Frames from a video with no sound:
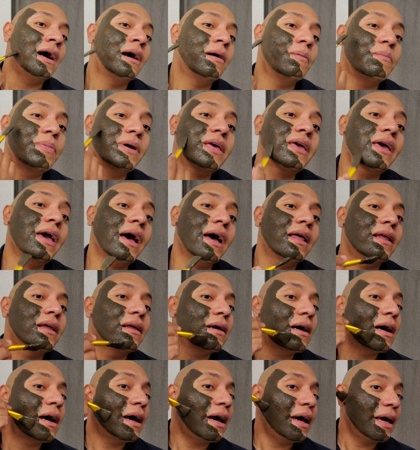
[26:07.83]
But yeah,
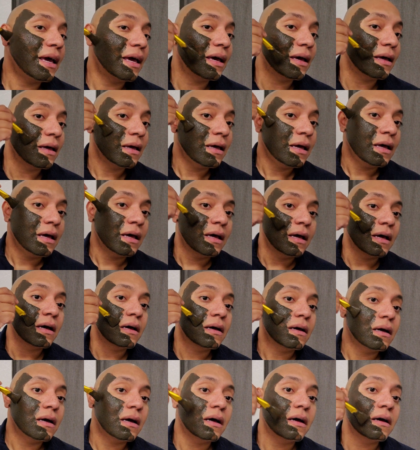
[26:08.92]
I've
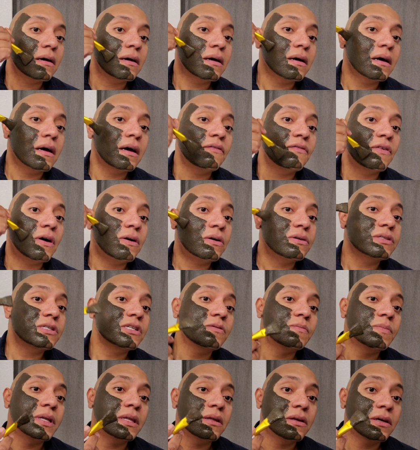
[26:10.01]

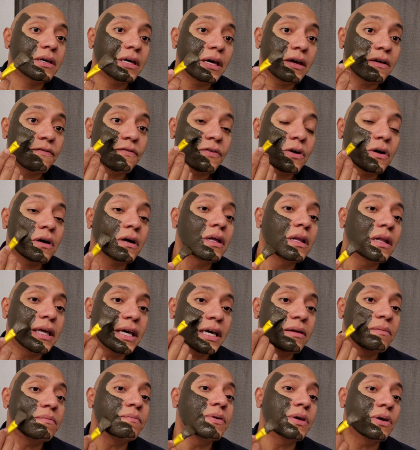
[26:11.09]
also been looking for
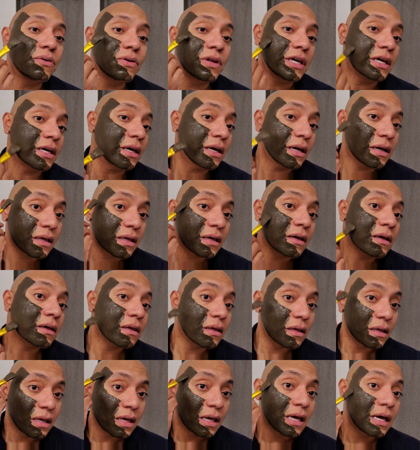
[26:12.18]
clean beauty
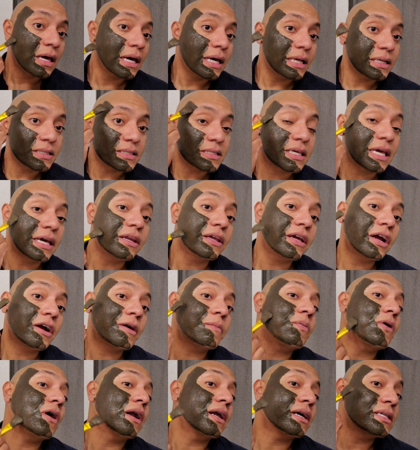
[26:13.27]
and skincare
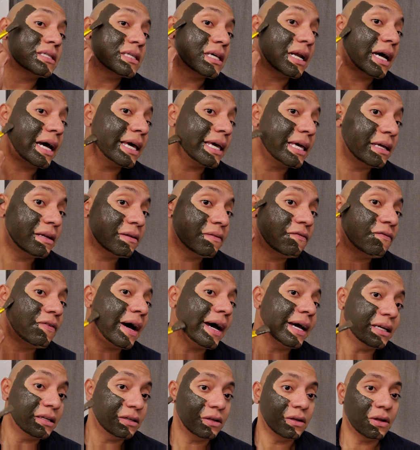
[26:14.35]
products that I can
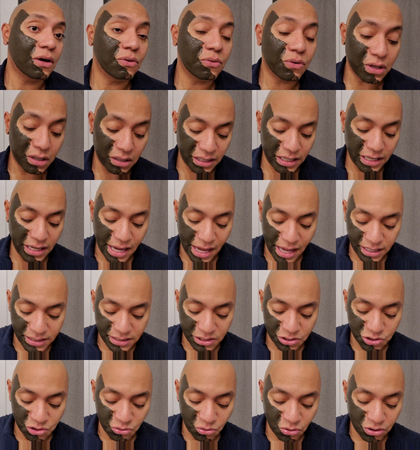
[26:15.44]
find locally at
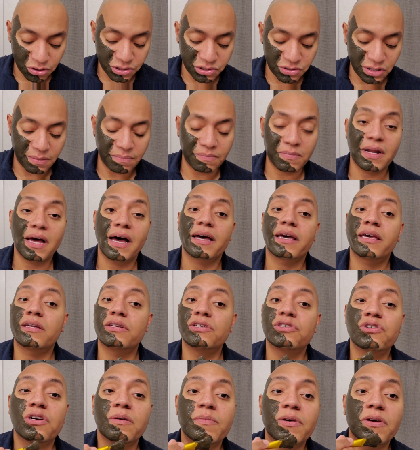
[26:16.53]
stores, so I'm not
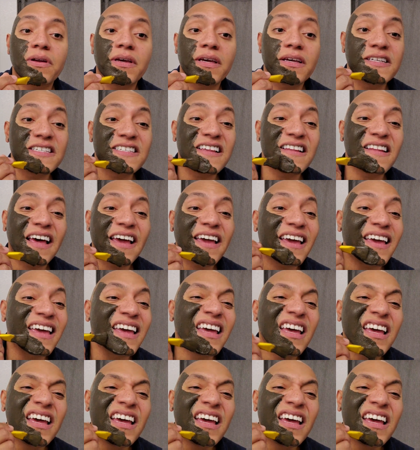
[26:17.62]
contributing to like